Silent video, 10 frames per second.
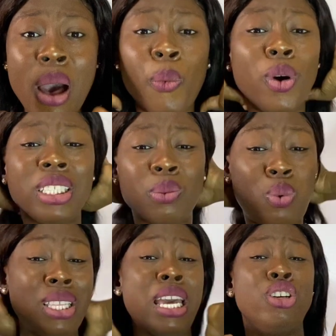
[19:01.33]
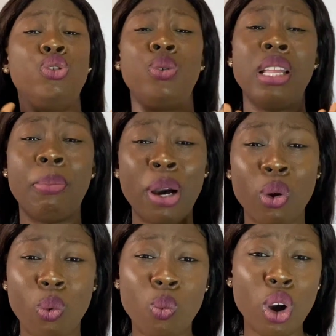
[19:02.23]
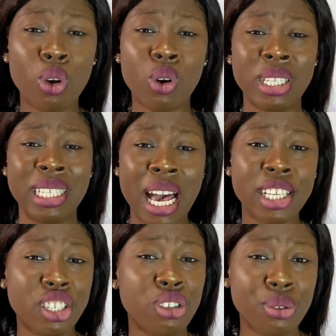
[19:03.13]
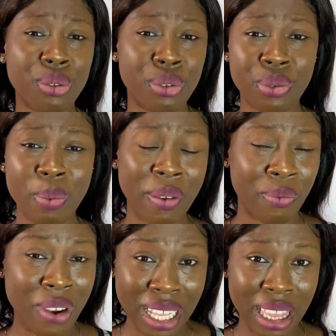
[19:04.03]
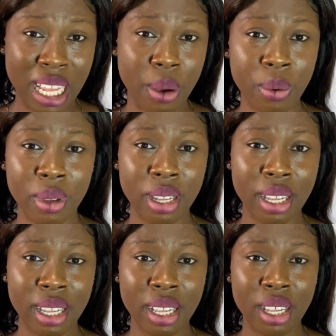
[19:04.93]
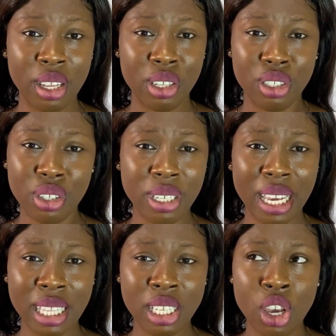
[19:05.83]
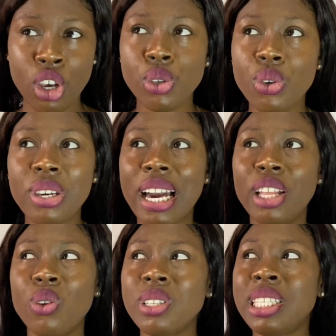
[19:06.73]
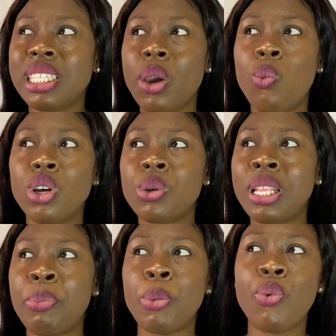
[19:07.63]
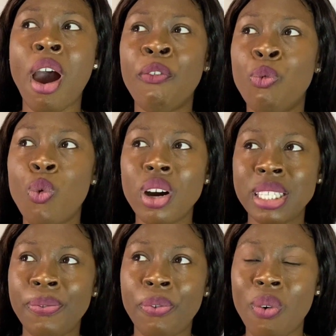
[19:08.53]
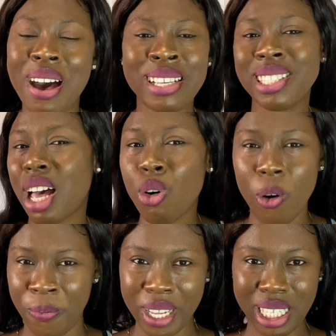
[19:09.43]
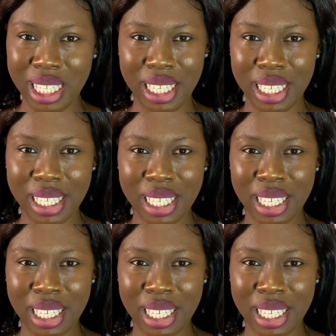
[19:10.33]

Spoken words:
What are you doing about what God is asking you to do right now? Do you get? So you cannot see what other people have worked for and start coveting it.